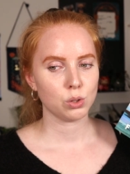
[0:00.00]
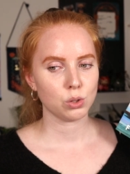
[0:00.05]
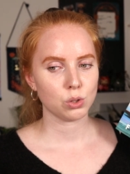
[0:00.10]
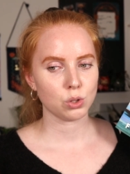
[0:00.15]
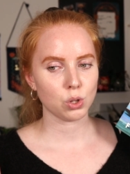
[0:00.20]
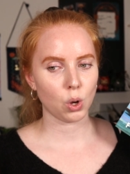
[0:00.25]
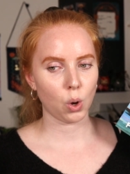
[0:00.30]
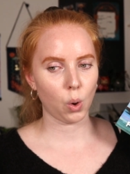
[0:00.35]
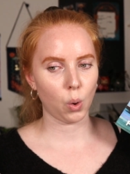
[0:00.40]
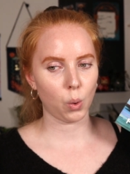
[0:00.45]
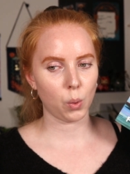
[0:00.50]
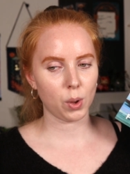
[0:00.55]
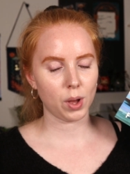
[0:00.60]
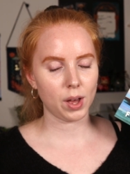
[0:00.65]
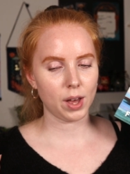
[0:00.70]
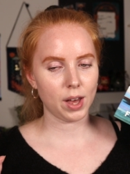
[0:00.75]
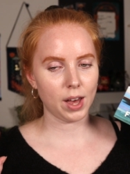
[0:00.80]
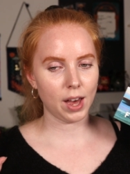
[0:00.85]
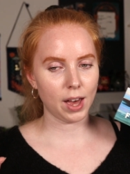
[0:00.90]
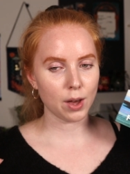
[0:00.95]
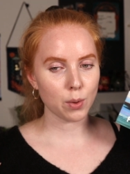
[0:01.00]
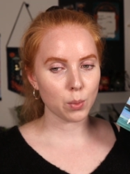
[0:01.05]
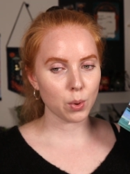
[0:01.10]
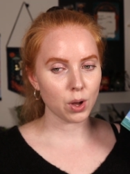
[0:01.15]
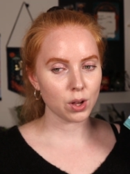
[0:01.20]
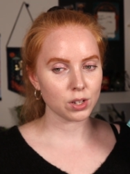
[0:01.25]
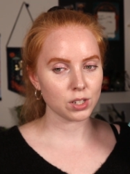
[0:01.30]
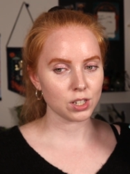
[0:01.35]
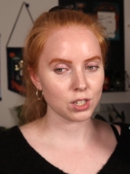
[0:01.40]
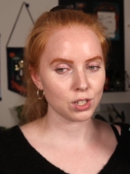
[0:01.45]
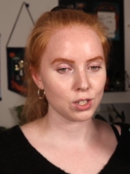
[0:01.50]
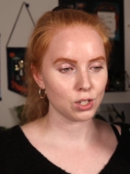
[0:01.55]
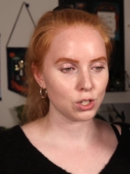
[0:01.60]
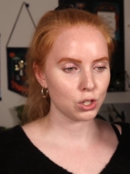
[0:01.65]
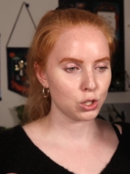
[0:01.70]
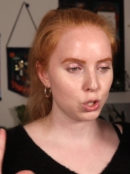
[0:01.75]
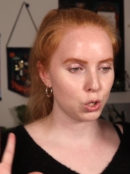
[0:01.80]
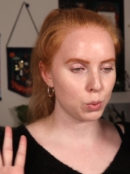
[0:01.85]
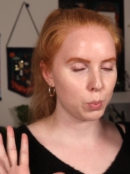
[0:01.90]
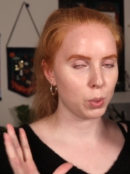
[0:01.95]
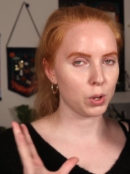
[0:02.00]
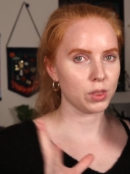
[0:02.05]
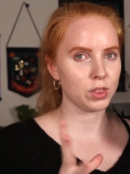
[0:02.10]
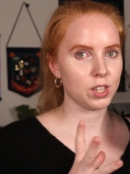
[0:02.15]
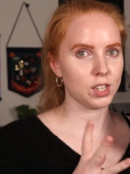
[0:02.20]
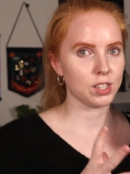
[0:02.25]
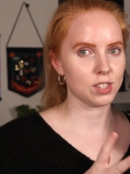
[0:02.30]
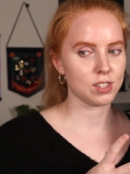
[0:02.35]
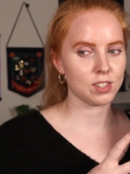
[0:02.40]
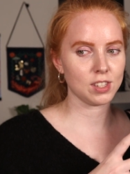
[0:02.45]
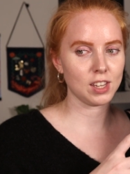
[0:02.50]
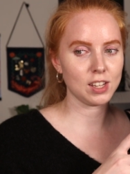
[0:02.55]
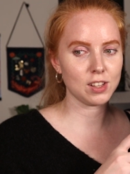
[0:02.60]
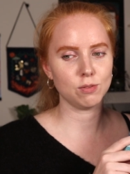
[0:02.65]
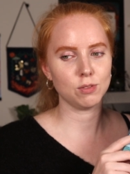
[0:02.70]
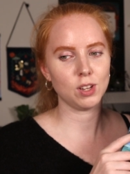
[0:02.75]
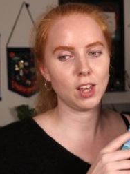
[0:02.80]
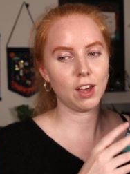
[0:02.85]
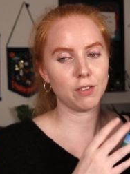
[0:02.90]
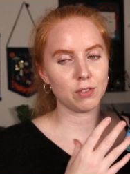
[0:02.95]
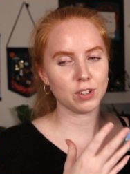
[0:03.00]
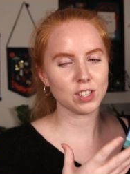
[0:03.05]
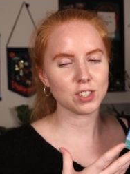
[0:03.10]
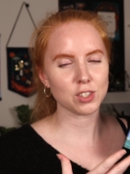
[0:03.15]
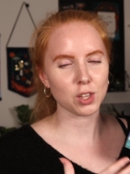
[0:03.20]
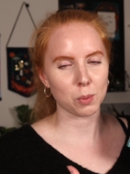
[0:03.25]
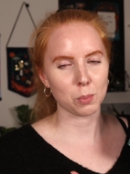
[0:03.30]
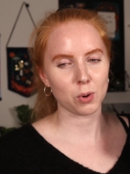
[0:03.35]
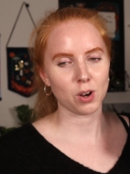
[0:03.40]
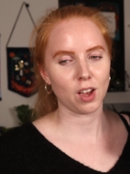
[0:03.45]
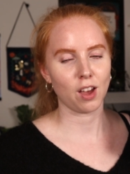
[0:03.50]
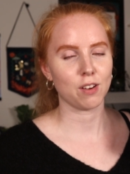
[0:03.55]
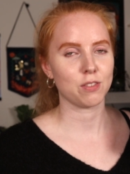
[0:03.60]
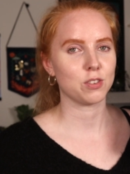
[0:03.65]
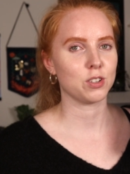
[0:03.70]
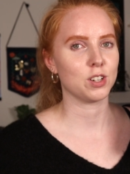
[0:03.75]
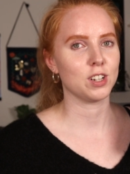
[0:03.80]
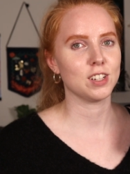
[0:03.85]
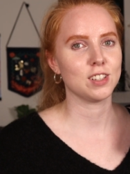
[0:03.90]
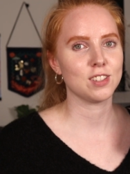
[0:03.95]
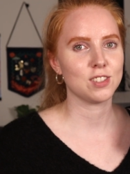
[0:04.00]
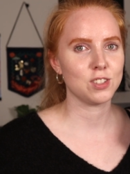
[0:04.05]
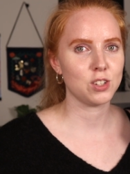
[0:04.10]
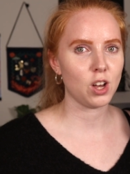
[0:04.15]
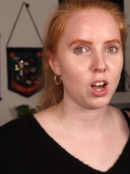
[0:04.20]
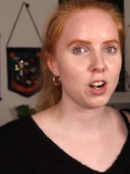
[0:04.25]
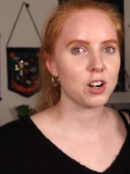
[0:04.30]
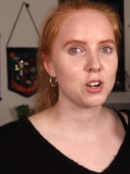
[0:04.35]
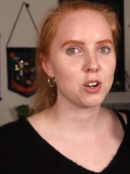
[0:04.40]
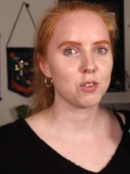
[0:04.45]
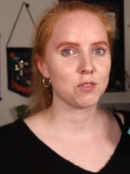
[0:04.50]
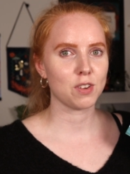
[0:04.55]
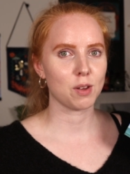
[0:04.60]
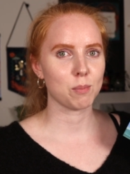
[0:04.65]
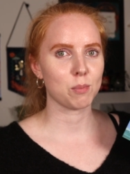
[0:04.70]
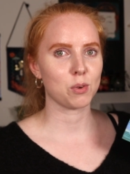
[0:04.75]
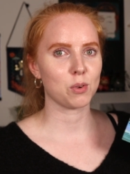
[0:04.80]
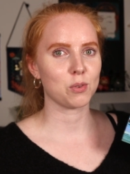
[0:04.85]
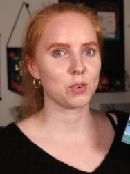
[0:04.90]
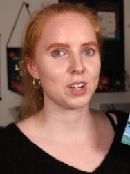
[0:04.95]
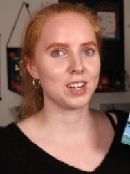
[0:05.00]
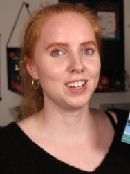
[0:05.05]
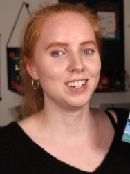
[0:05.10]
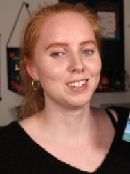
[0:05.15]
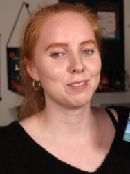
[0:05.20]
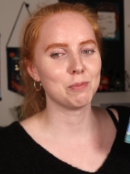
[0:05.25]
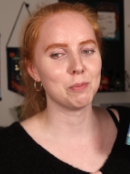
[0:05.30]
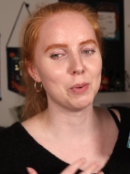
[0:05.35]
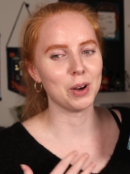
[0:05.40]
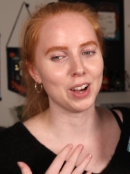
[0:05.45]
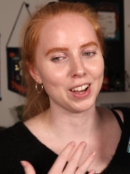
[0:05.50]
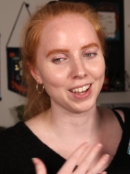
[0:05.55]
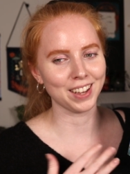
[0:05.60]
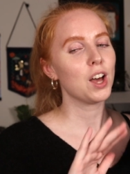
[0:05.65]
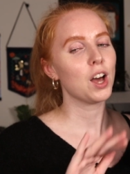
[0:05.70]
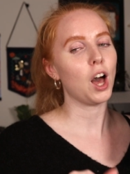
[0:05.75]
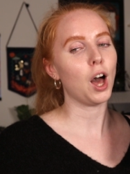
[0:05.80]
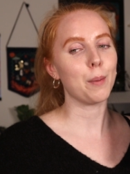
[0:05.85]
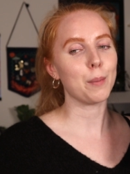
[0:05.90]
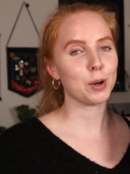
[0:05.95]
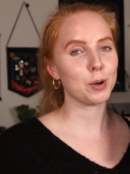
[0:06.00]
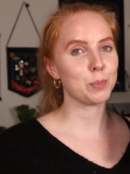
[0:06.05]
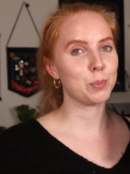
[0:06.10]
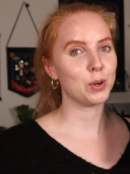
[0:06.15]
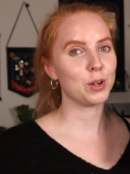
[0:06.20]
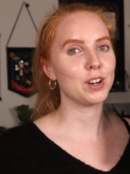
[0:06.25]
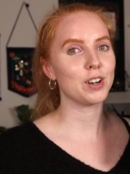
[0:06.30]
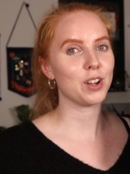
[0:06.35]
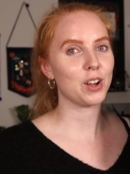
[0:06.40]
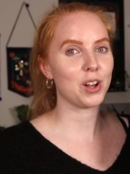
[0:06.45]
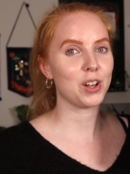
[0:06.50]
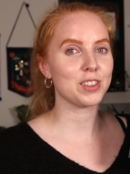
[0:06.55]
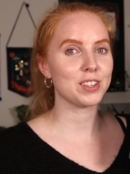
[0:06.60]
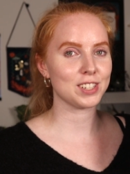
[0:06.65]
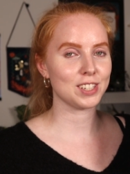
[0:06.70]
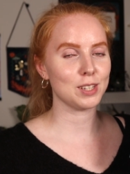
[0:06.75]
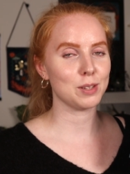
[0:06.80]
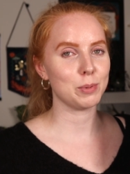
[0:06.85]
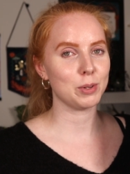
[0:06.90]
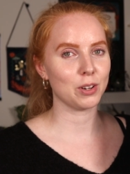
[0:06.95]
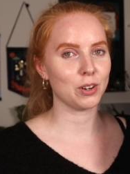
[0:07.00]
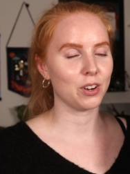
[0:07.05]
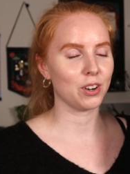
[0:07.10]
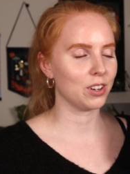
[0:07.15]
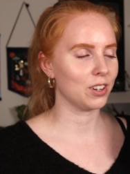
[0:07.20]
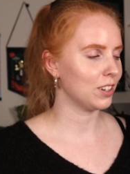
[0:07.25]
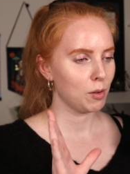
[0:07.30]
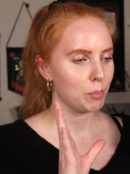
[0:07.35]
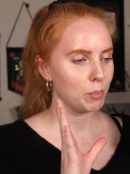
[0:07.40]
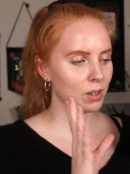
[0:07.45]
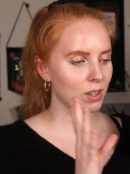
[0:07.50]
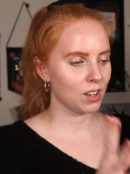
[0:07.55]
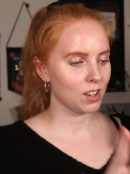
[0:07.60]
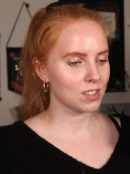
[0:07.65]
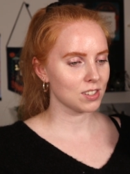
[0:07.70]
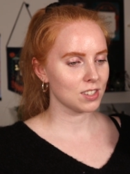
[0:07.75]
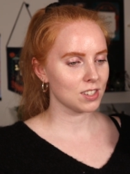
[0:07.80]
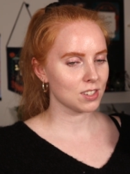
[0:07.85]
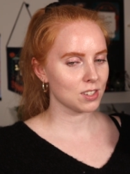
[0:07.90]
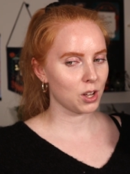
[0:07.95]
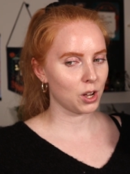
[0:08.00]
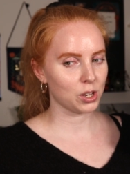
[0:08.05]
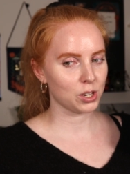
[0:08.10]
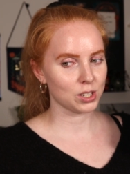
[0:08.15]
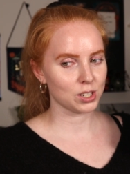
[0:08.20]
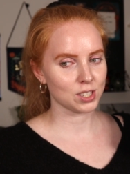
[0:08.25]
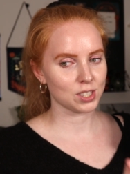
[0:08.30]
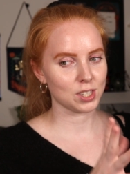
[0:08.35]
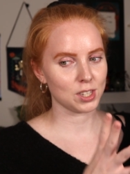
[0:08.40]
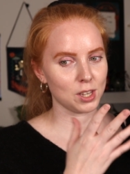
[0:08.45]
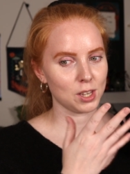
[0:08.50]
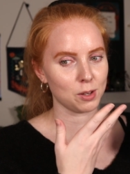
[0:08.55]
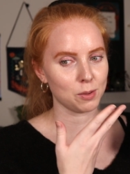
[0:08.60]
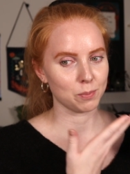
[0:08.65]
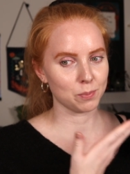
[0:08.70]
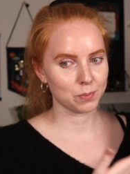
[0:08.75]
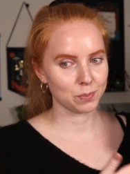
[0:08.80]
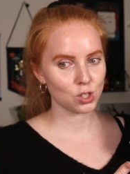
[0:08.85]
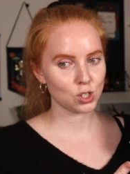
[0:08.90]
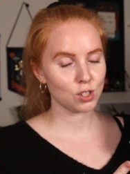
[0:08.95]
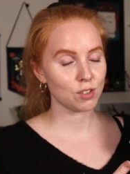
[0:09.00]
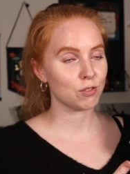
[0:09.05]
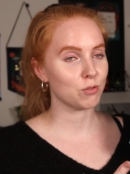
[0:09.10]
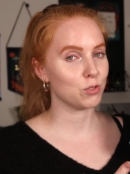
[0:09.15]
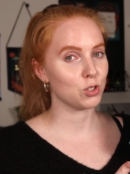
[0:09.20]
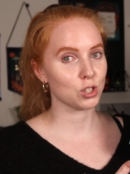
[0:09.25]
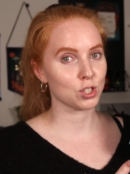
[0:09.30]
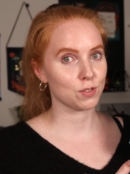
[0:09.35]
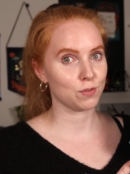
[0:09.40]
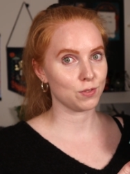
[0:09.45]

So I want to put this Every Summer After. It's not a November read, but I'm gonna put it on the TBR because this color scheme just